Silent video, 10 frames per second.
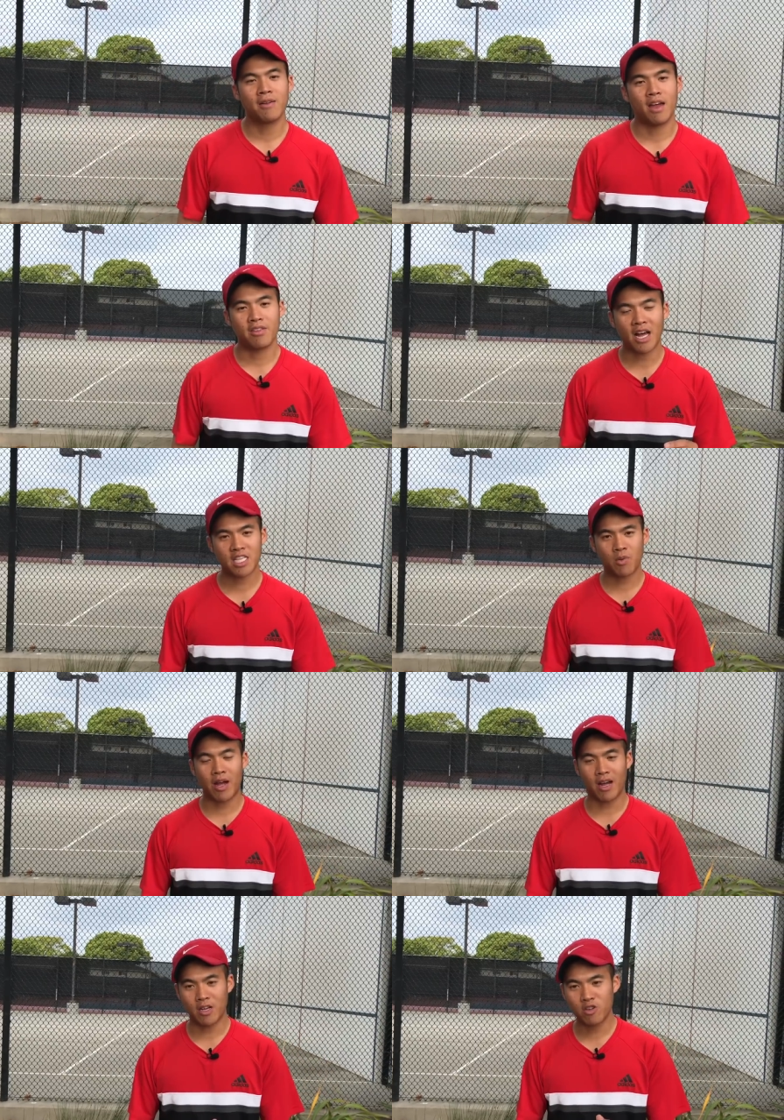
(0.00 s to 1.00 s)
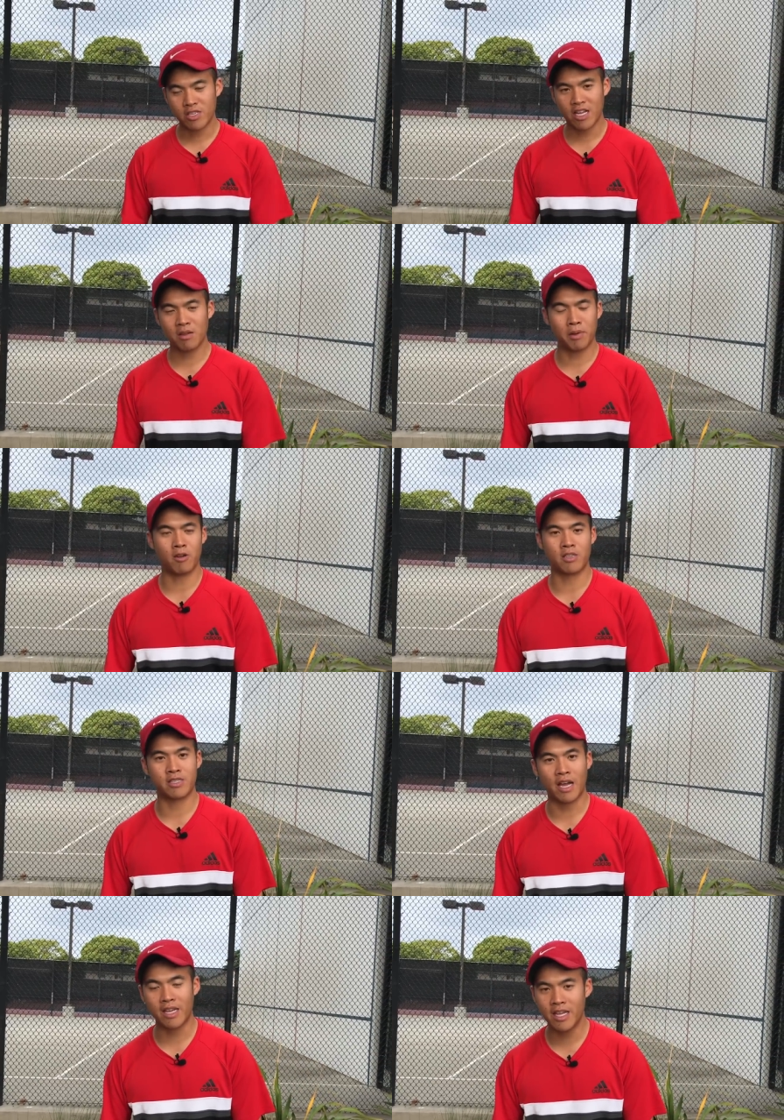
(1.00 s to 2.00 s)
And that's why understanding the player's
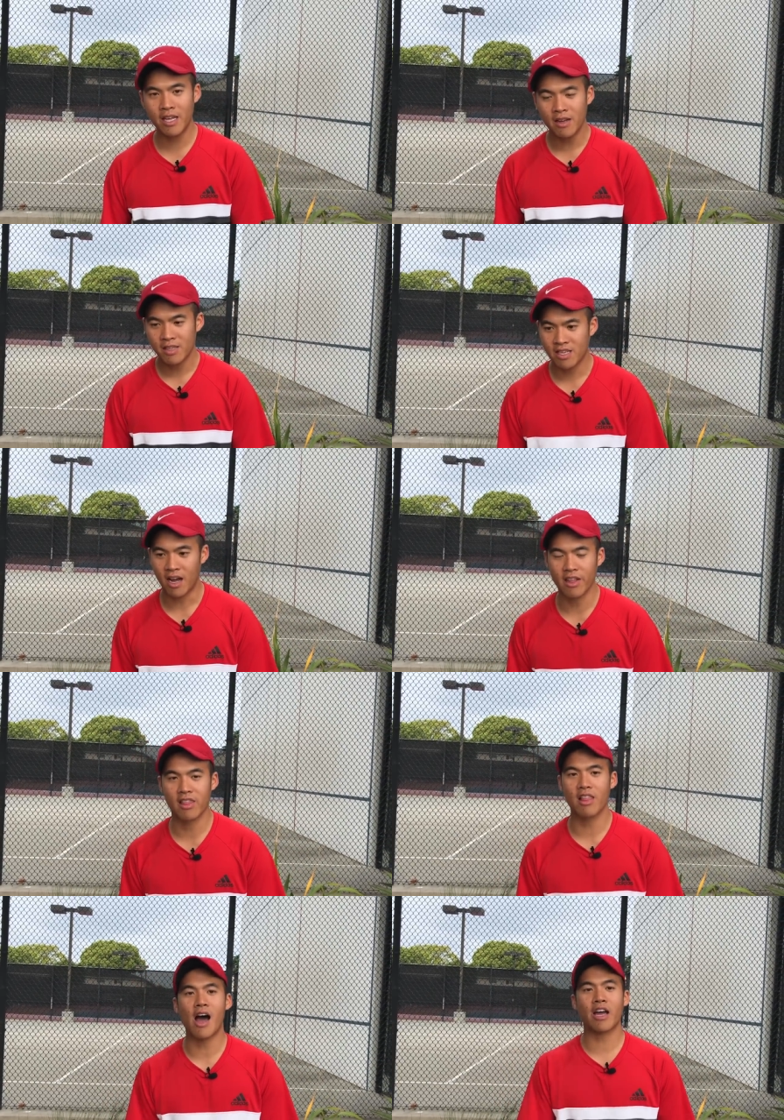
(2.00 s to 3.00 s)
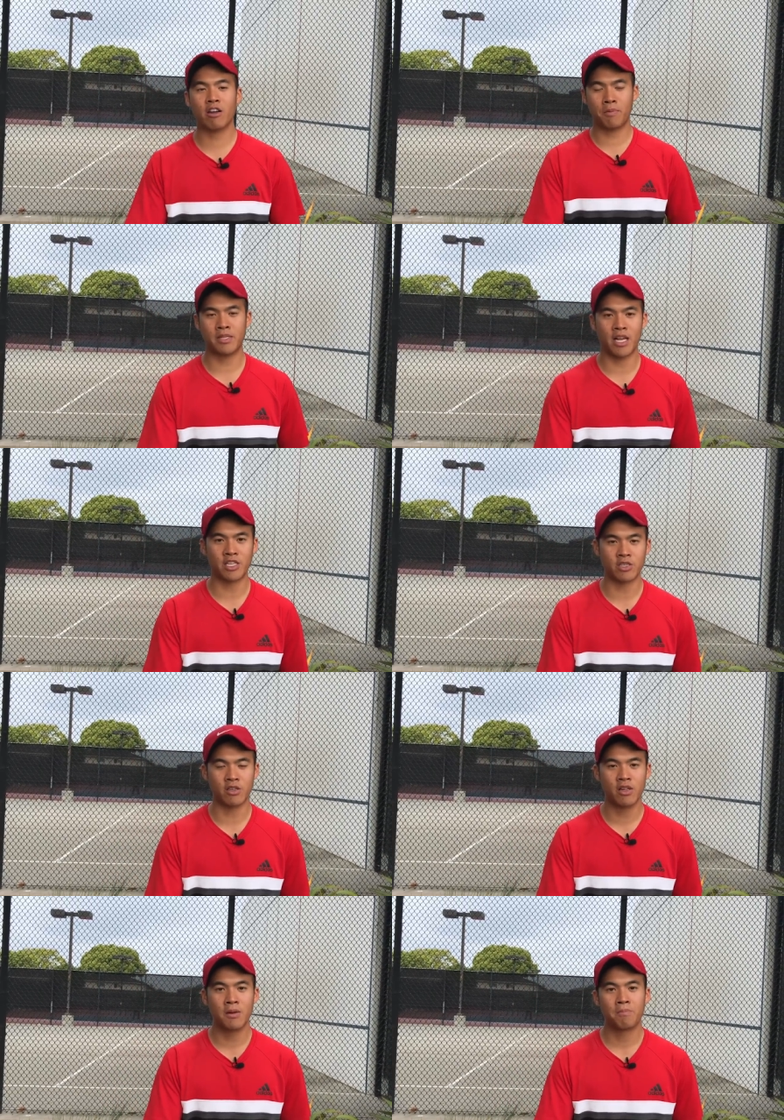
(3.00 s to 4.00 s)
psyche to unlock your
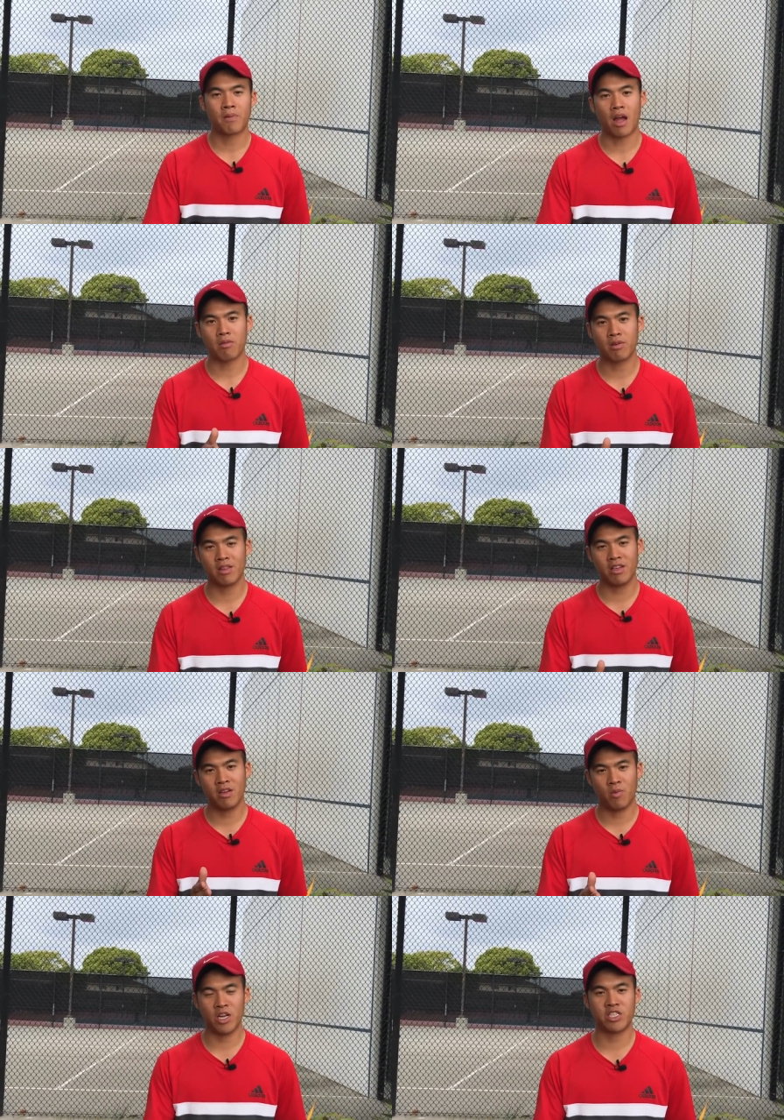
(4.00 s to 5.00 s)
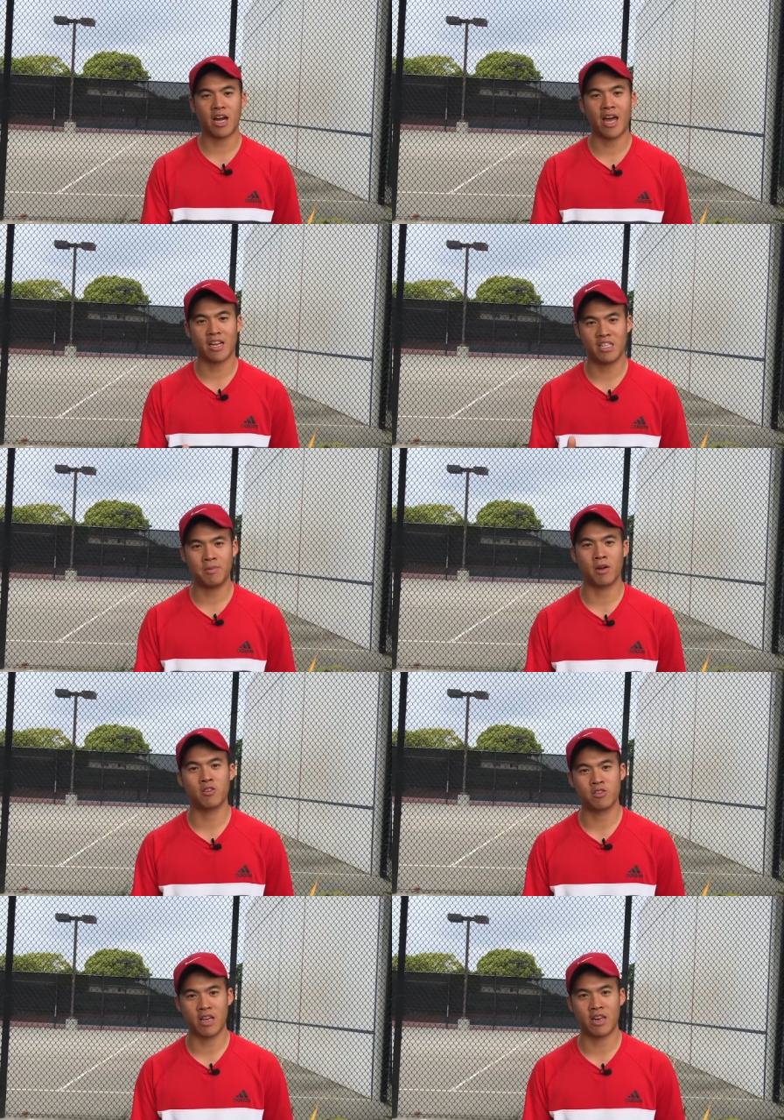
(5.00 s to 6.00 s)
potential, I really wish I had a deeper
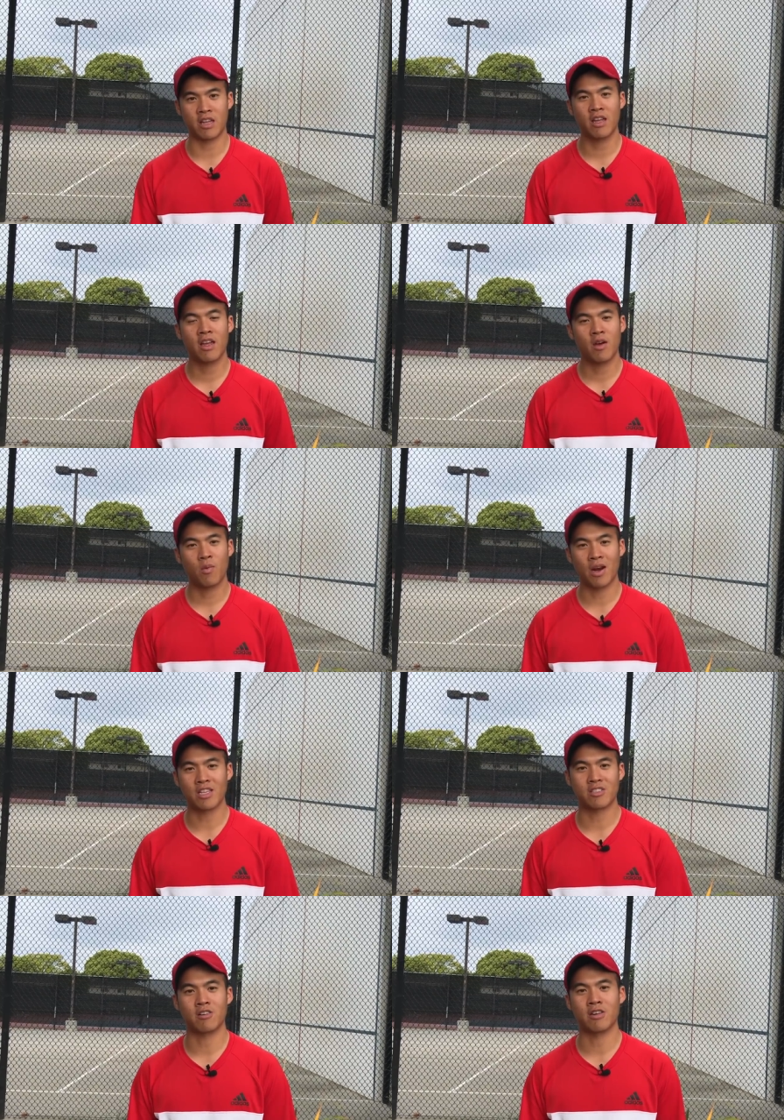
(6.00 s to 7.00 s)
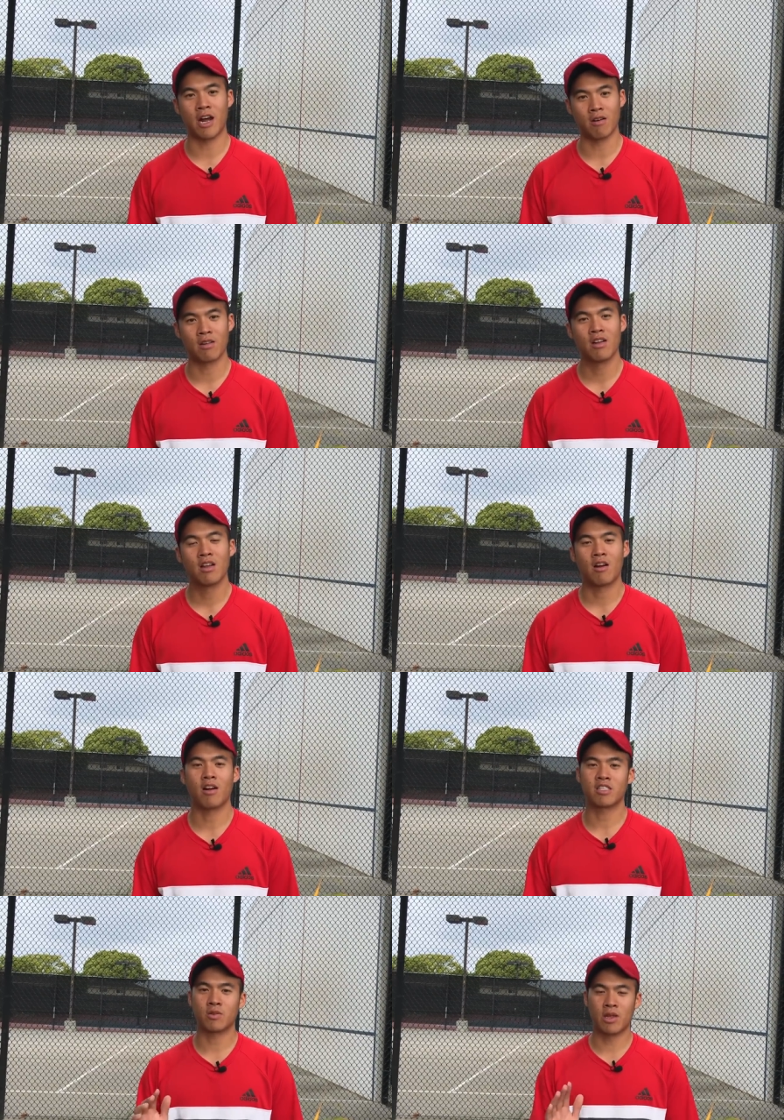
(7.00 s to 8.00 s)
understanding when I started out. All
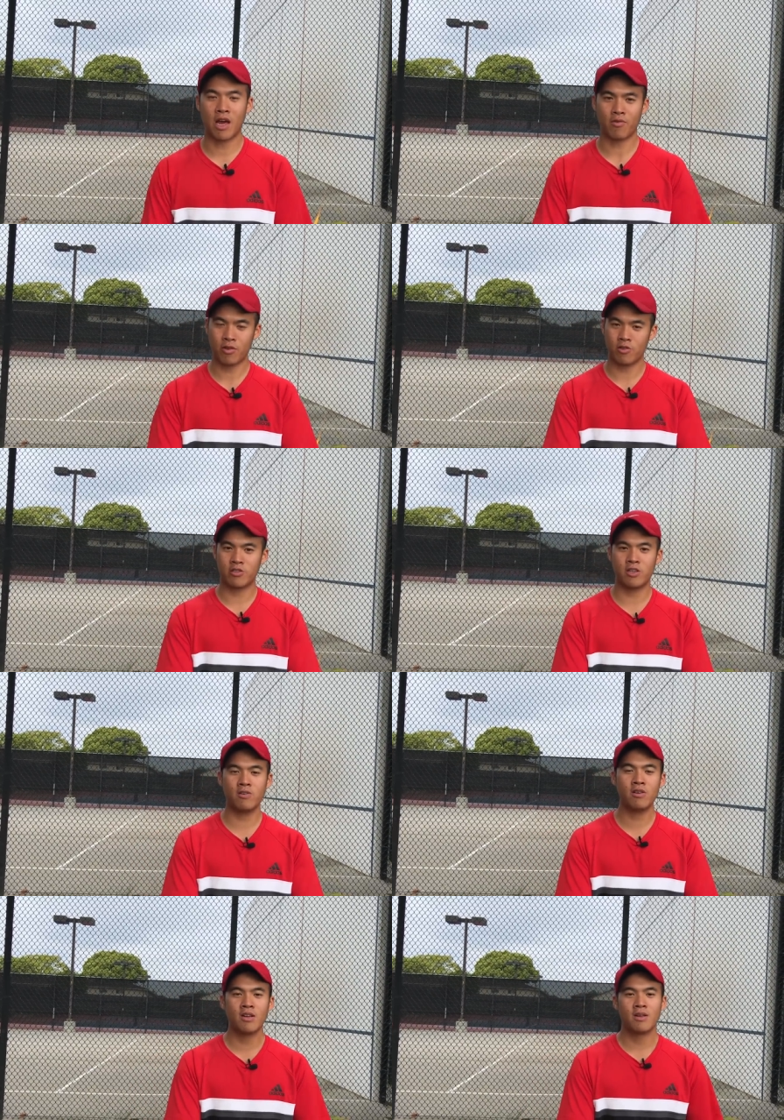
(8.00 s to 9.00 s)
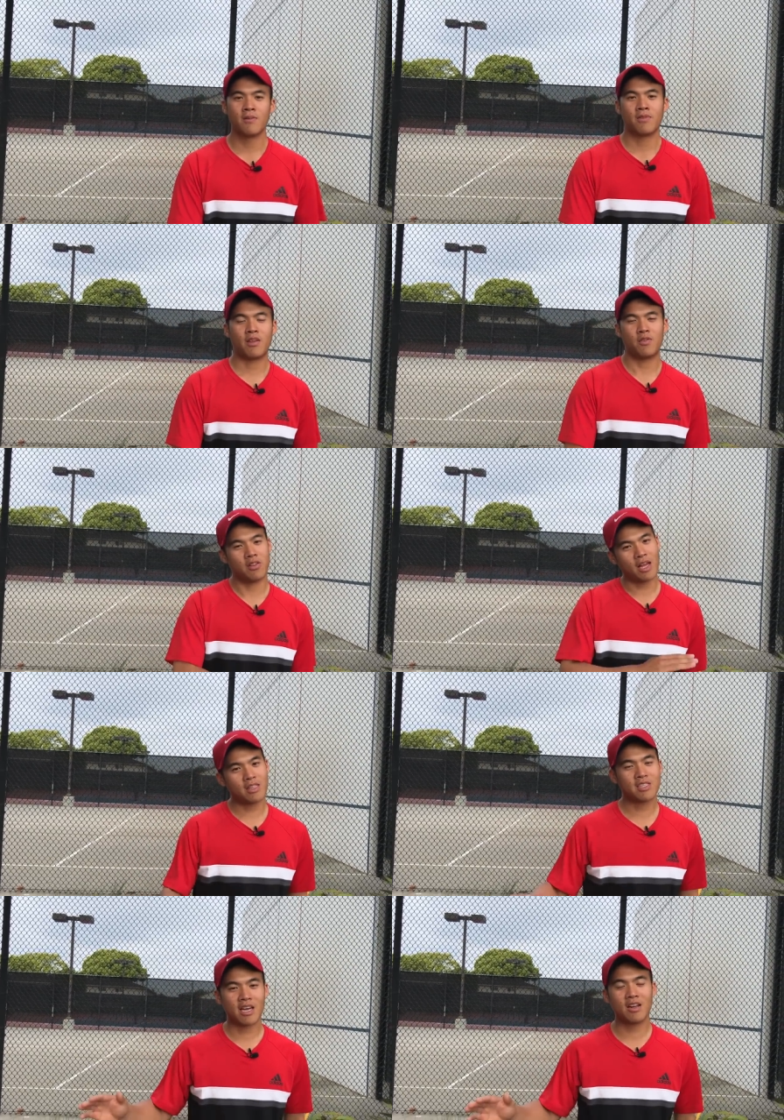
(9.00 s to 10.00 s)
right, so without further ado, if you like
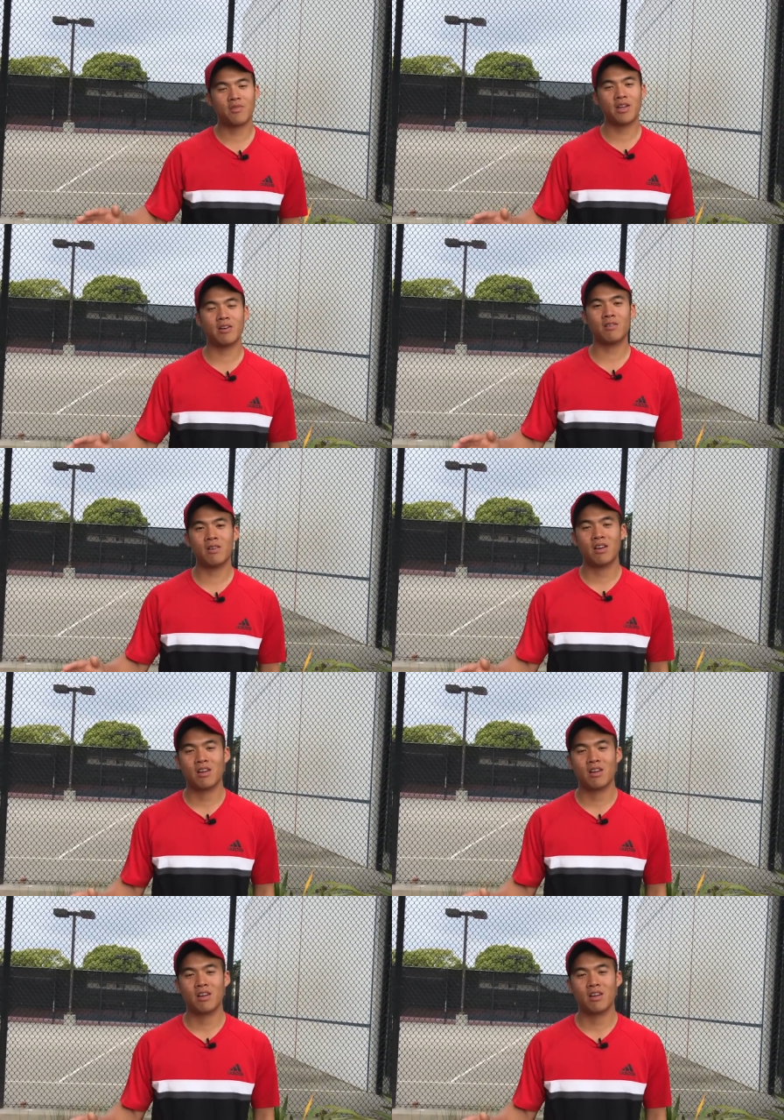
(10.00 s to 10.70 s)
this kind of video,